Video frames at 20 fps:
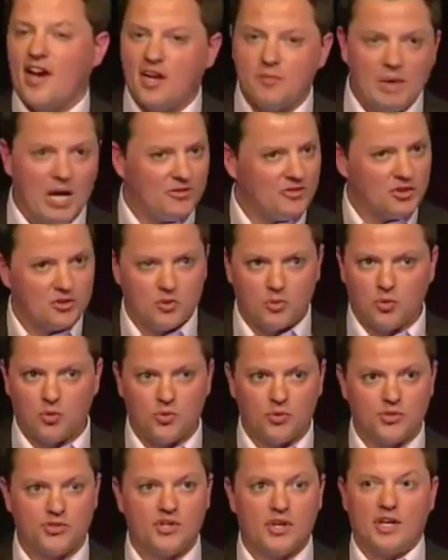not about the
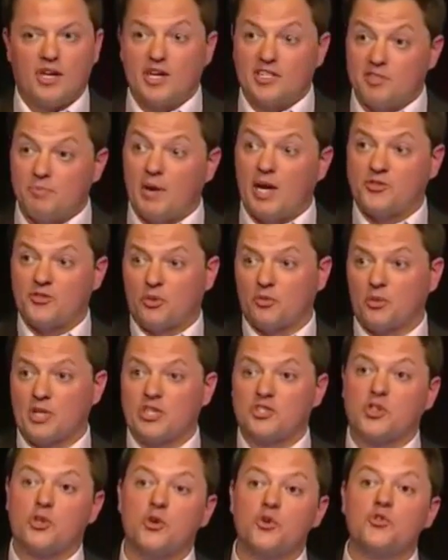tools, it's about the
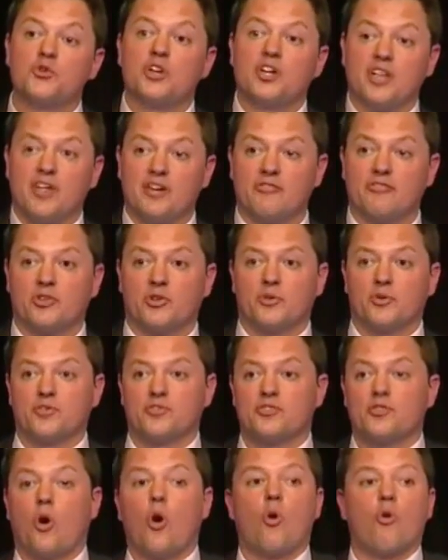reach, who you can
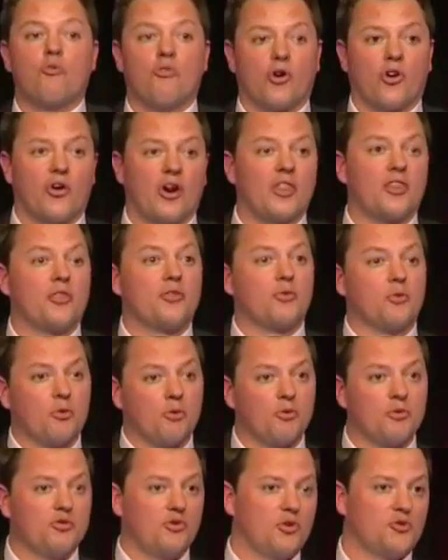influence over and
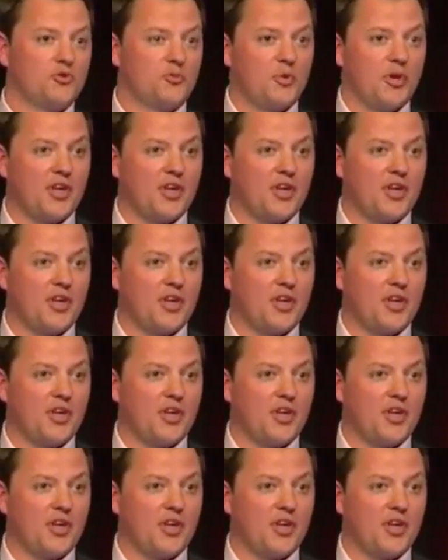through social